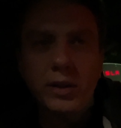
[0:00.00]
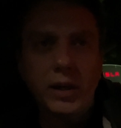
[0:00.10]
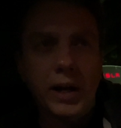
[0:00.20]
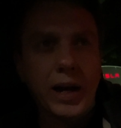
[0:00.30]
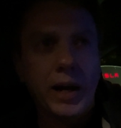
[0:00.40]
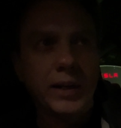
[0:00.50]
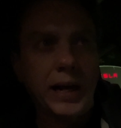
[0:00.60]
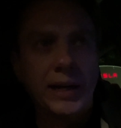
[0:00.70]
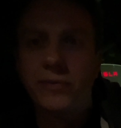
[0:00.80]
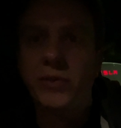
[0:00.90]
and I
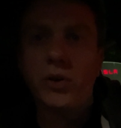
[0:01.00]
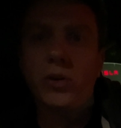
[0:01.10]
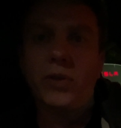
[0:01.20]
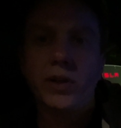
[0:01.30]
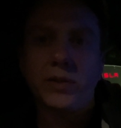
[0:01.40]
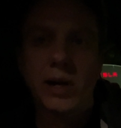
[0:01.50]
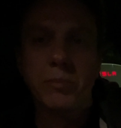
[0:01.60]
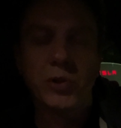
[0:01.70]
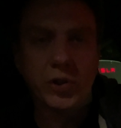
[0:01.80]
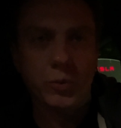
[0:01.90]
could feel the
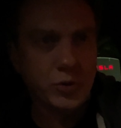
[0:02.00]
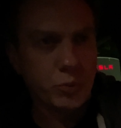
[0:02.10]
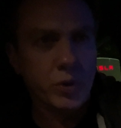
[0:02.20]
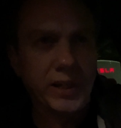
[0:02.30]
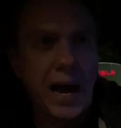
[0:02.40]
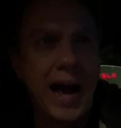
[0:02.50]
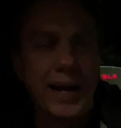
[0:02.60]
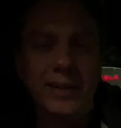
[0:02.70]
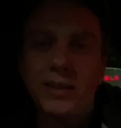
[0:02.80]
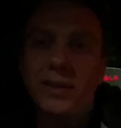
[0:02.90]
temperature was really
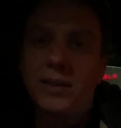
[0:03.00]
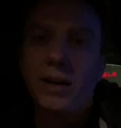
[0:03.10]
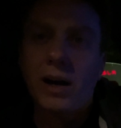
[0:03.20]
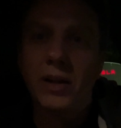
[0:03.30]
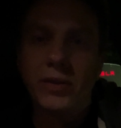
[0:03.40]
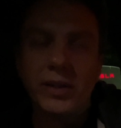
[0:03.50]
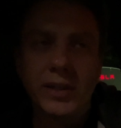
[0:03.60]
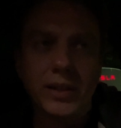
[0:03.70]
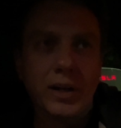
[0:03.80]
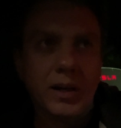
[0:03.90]
hot on
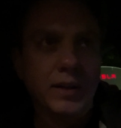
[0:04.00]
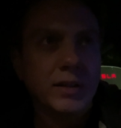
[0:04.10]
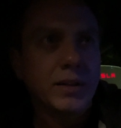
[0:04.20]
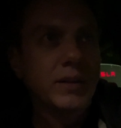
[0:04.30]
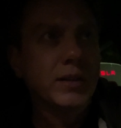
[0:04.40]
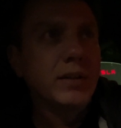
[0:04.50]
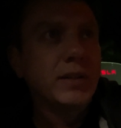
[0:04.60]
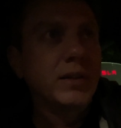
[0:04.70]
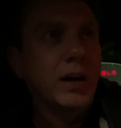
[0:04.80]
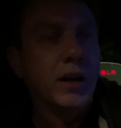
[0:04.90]
the uh,
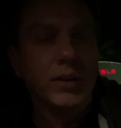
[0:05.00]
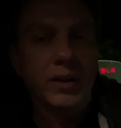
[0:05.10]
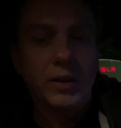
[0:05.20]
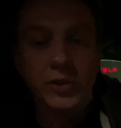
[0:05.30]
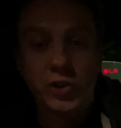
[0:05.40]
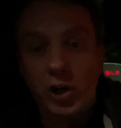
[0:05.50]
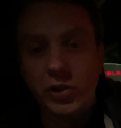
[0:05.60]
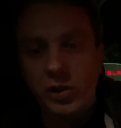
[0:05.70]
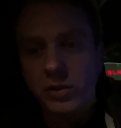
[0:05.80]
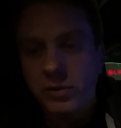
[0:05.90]
on, on the
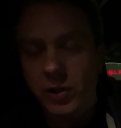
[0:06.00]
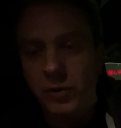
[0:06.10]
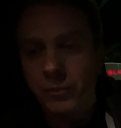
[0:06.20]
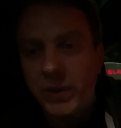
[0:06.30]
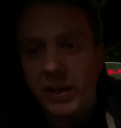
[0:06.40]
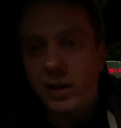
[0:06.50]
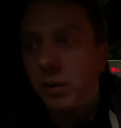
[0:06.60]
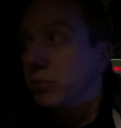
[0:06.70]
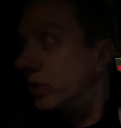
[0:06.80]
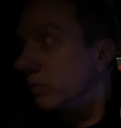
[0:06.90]
charger. So ended up
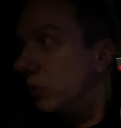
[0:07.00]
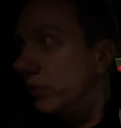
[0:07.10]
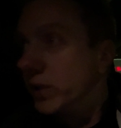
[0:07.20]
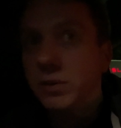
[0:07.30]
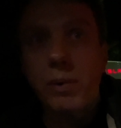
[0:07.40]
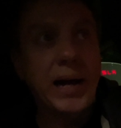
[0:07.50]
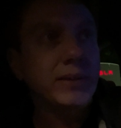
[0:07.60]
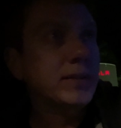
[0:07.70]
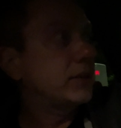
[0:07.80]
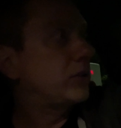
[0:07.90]
just moving
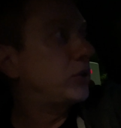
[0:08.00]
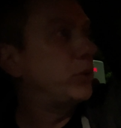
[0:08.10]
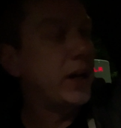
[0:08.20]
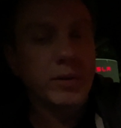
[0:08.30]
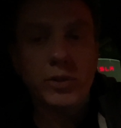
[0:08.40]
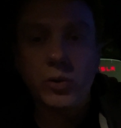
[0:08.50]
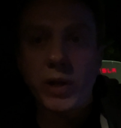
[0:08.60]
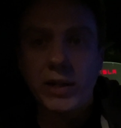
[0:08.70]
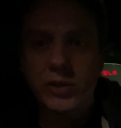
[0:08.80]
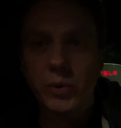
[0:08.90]
spots two, two
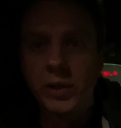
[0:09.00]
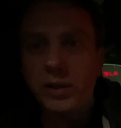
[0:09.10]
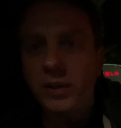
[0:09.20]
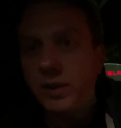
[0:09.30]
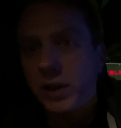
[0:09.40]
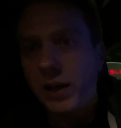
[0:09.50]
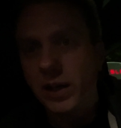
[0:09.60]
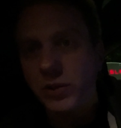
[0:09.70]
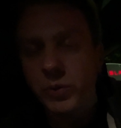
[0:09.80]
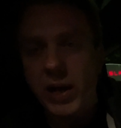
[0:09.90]
next to it
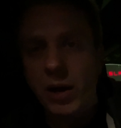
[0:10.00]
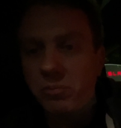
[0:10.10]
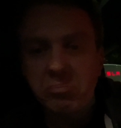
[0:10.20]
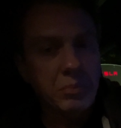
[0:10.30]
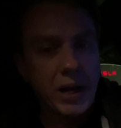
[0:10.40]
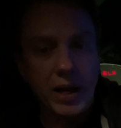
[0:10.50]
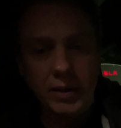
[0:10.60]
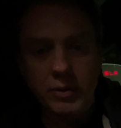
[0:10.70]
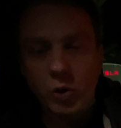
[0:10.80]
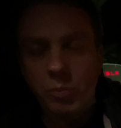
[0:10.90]
and two down
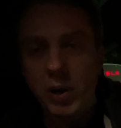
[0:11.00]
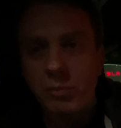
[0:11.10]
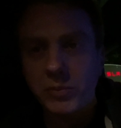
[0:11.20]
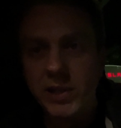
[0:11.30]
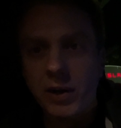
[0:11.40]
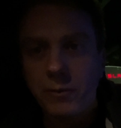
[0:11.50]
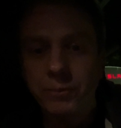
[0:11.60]
and no problems now.